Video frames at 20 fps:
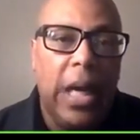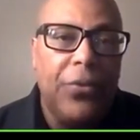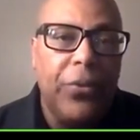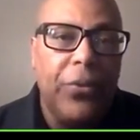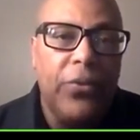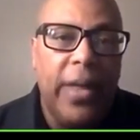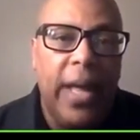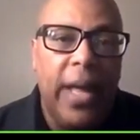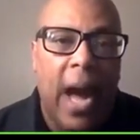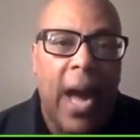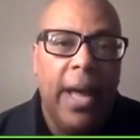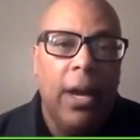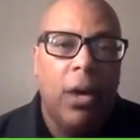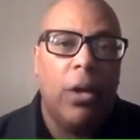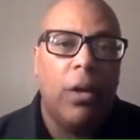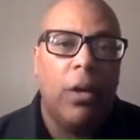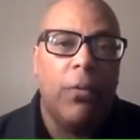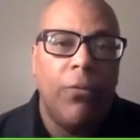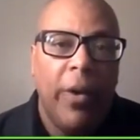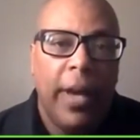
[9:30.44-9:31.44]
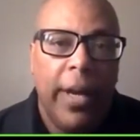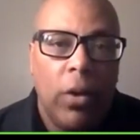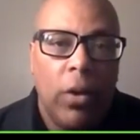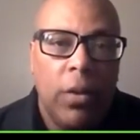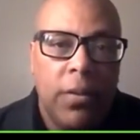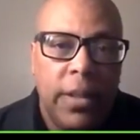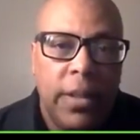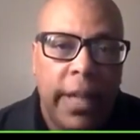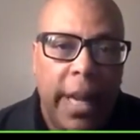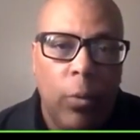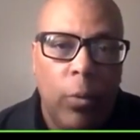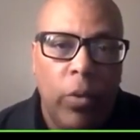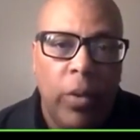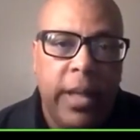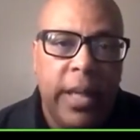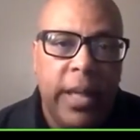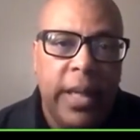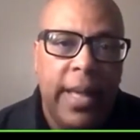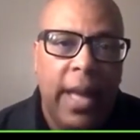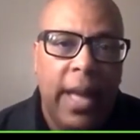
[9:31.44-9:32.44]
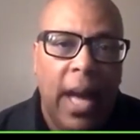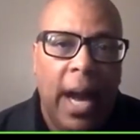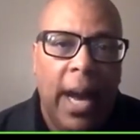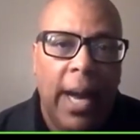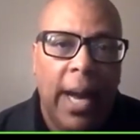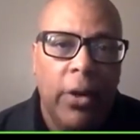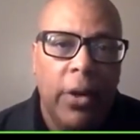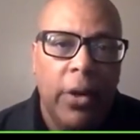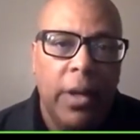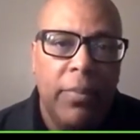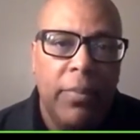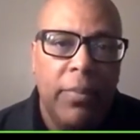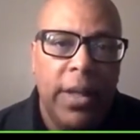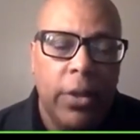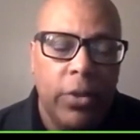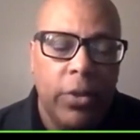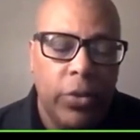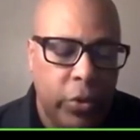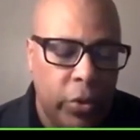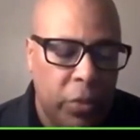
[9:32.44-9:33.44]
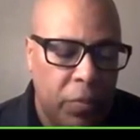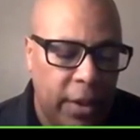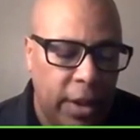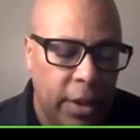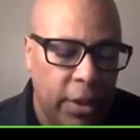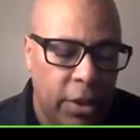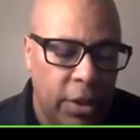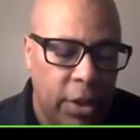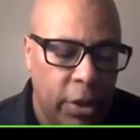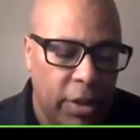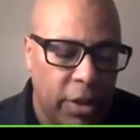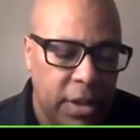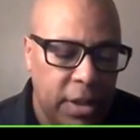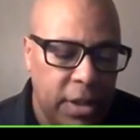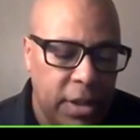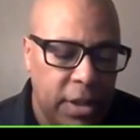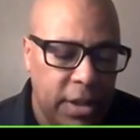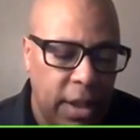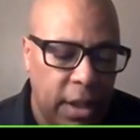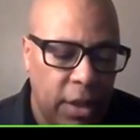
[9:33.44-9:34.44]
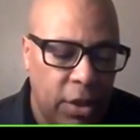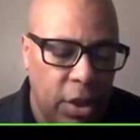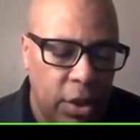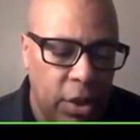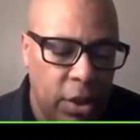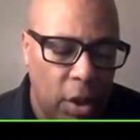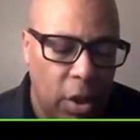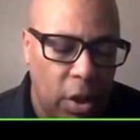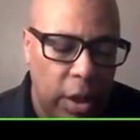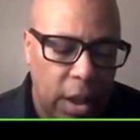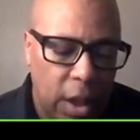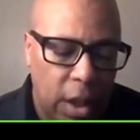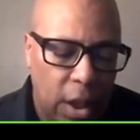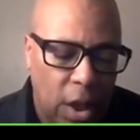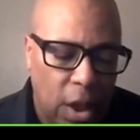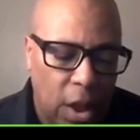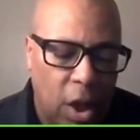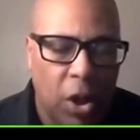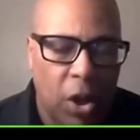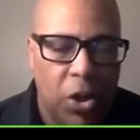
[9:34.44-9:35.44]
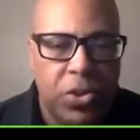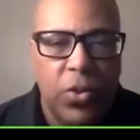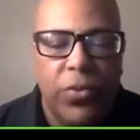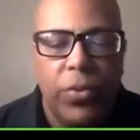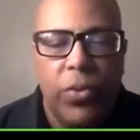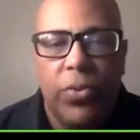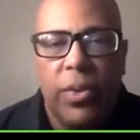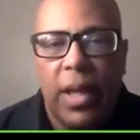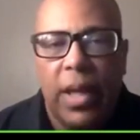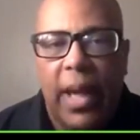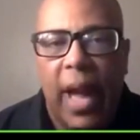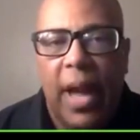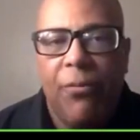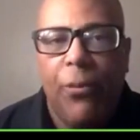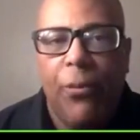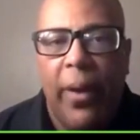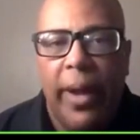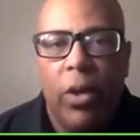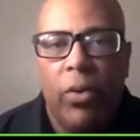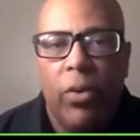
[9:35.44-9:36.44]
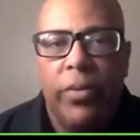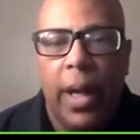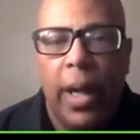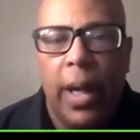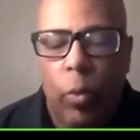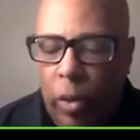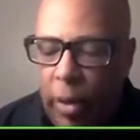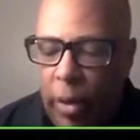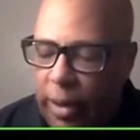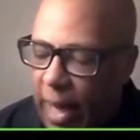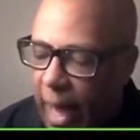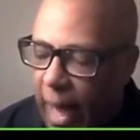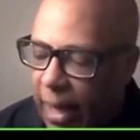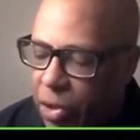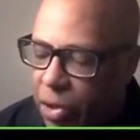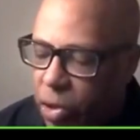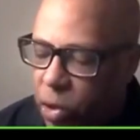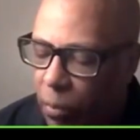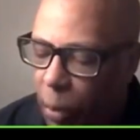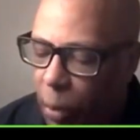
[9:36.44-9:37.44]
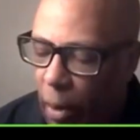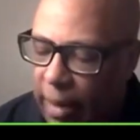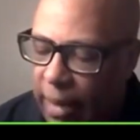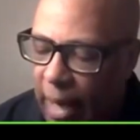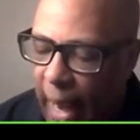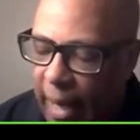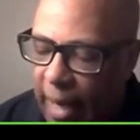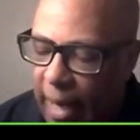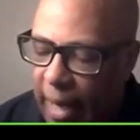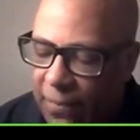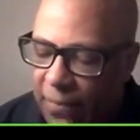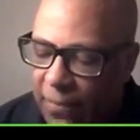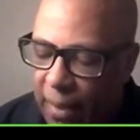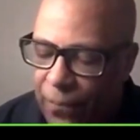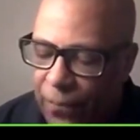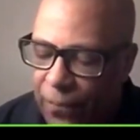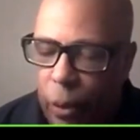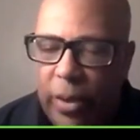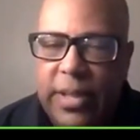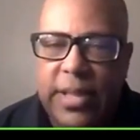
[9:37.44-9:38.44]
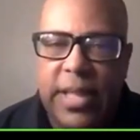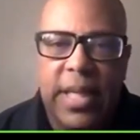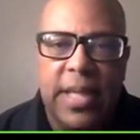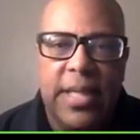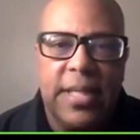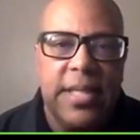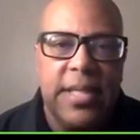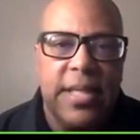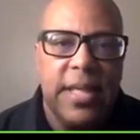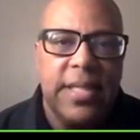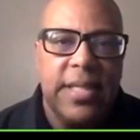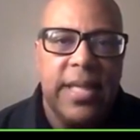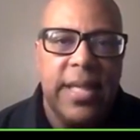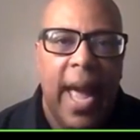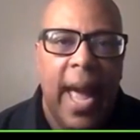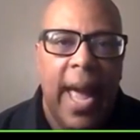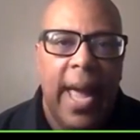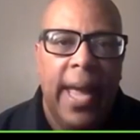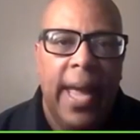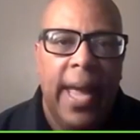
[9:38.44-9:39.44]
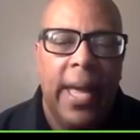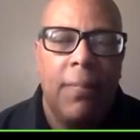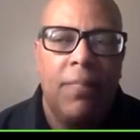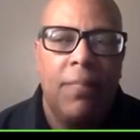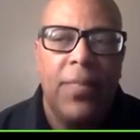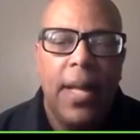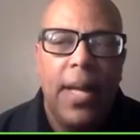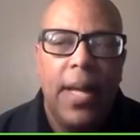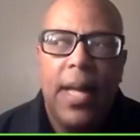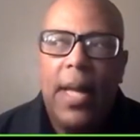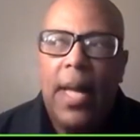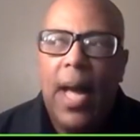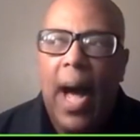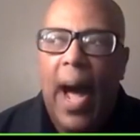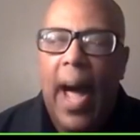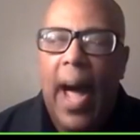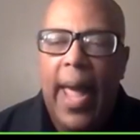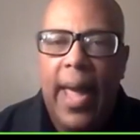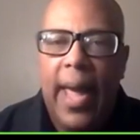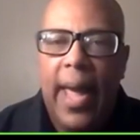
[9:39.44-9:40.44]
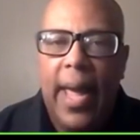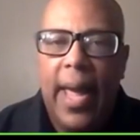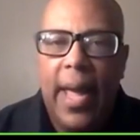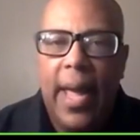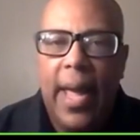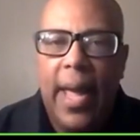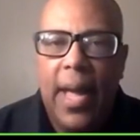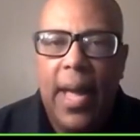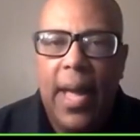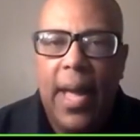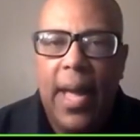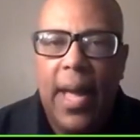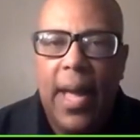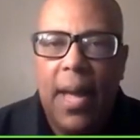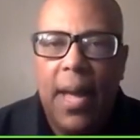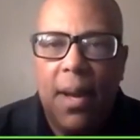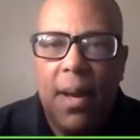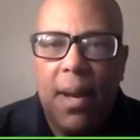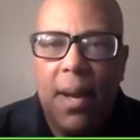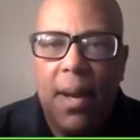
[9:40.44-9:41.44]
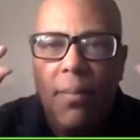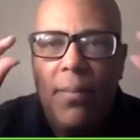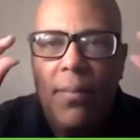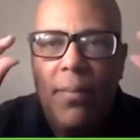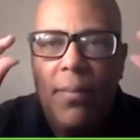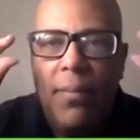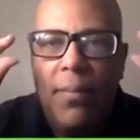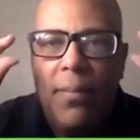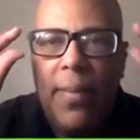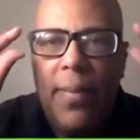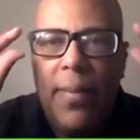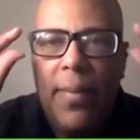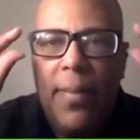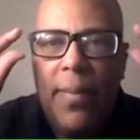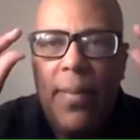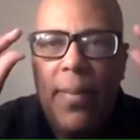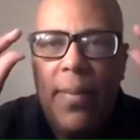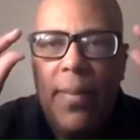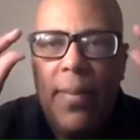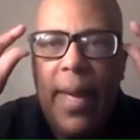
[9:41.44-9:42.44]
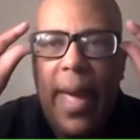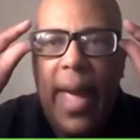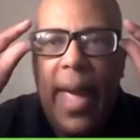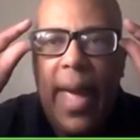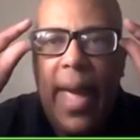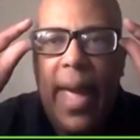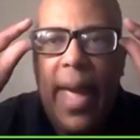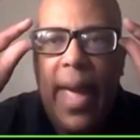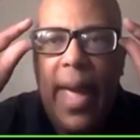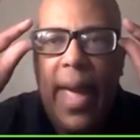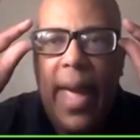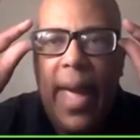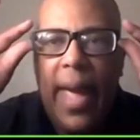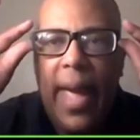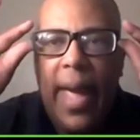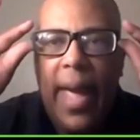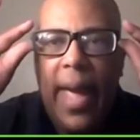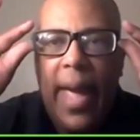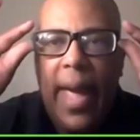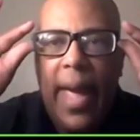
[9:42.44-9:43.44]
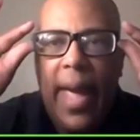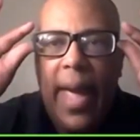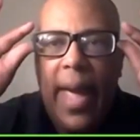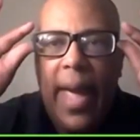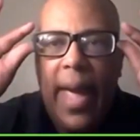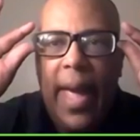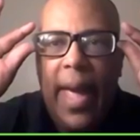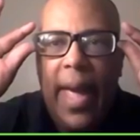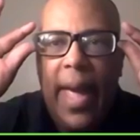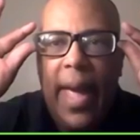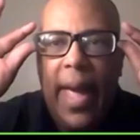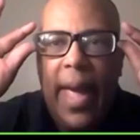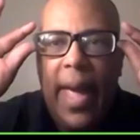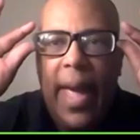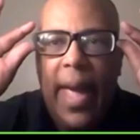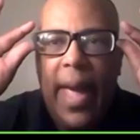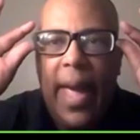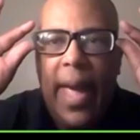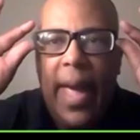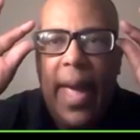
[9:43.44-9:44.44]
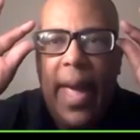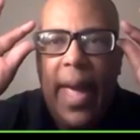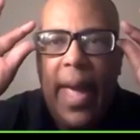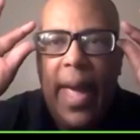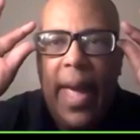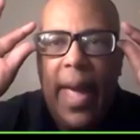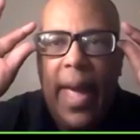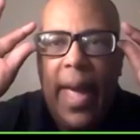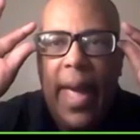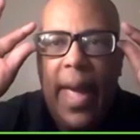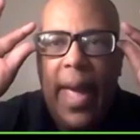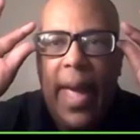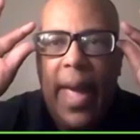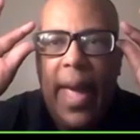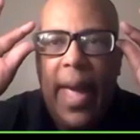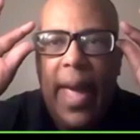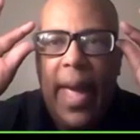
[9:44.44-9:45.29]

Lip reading: through the iHeartRadio Network in the iHeartMedia Group here in New York City, New York. Also through the Life Radio Network, 92.9 FM, 1460 AM. I am a apostolic assassin and